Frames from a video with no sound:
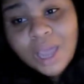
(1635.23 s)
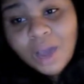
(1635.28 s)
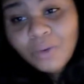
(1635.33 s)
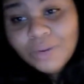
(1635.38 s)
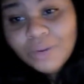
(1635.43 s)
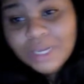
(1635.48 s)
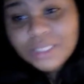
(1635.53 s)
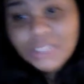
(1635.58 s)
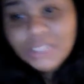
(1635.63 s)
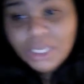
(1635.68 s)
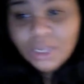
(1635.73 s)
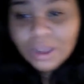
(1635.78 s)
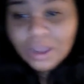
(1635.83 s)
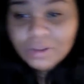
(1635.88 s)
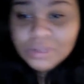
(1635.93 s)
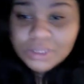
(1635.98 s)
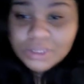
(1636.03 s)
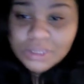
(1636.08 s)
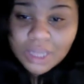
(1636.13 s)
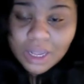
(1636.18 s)
I tell you I
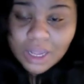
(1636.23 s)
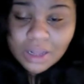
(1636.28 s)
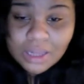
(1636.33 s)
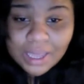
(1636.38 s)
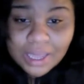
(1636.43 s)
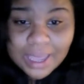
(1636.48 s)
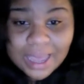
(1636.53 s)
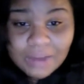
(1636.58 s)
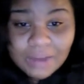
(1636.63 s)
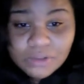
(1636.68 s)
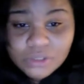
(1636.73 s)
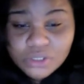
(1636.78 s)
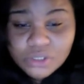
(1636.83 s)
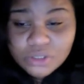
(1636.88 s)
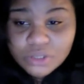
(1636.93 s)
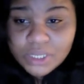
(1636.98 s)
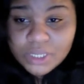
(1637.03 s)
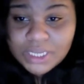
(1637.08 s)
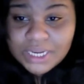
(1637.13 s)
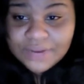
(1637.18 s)
was down, like, I was
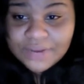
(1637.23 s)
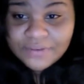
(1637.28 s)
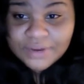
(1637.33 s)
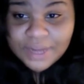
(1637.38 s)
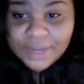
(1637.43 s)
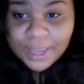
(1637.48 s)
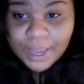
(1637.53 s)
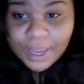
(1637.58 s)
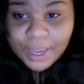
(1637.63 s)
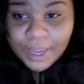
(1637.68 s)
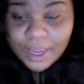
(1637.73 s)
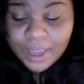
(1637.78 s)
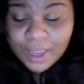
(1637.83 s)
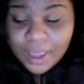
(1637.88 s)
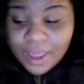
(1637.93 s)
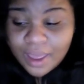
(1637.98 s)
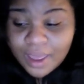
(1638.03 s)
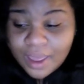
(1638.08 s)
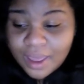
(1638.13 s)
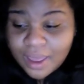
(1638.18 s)
drinking every day.
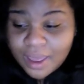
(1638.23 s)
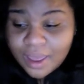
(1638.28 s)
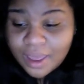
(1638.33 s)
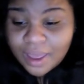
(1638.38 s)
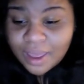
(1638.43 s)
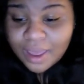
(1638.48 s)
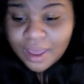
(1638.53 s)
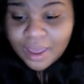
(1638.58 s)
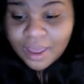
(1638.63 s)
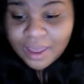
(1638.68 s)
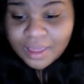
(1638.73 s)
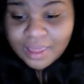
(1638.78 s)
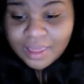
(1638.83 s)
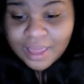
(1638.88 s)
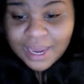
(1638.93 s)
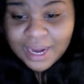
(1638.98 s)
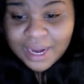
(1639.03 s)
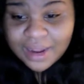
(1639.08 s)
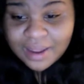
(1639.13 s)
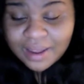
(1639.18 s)

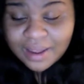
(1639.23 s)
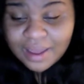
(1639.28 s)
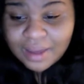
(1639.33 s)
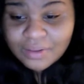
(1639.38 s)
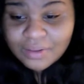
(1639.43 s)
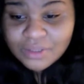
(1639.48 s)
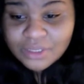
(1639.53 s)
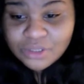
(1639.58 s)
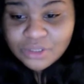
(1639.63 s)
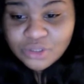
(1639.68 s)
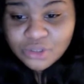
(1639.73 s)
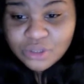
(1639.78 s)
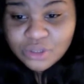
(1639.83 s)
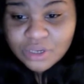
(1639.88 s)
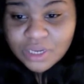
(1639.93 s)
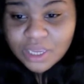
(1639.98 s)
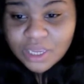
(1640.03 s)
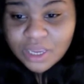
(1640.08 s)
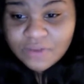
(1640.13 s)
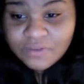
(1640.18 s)
Like, I was
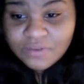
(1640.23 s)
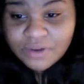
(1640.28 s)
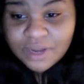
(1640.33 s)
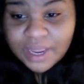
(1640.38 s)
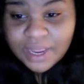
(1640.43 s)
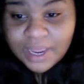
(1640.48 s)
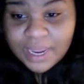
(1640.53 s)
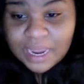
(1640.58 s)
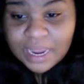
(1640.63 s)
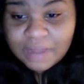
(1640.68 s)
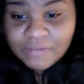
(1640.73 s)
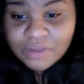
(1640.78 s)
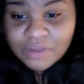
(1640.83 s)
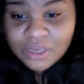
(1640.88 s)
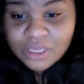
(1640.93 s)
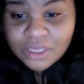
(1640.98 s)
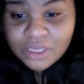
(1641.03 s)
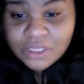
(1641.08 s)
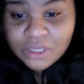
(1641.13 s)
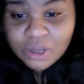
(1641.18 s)
drunk every day after
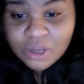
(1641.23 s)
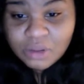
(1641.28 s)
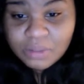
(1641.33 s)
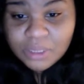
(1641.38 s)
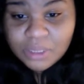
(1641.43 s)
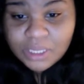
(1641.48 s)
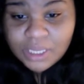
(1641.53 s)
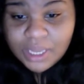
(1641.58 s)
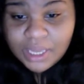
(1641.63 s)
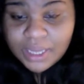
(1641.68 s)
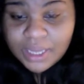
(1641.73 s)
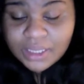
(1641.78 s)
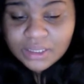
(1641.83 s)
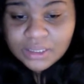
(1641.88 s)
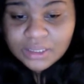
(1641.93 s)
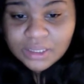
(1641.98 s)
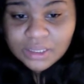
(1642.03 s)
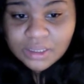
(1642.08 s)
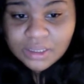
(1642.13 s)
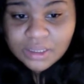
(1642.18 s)
he told me that he had a
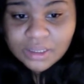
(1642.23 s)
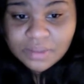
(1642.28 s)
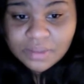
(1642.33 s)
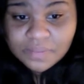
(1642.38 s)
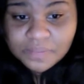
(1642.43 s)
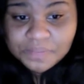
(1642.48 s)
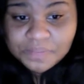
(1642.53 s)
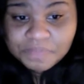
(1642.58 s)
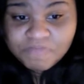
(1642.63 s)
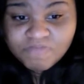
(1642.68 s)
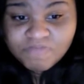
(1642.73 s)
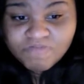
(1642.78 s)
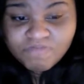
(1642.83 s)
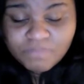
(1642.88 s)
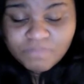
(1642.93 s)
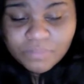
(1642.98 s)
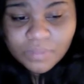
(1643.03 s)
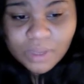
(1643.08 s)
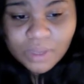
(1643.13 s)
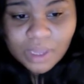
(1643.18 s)
son.
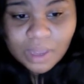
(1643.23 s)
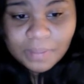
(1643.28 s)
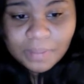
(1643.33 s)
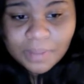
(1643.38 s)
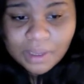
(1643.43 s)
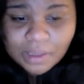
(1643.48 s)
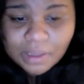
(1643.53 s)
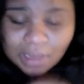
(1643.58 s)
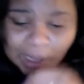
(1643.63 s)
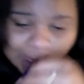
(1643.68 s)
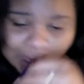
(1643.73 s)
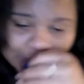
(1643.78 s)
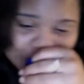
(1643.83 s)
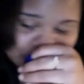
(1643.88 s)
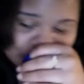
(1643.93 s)
I mean, like,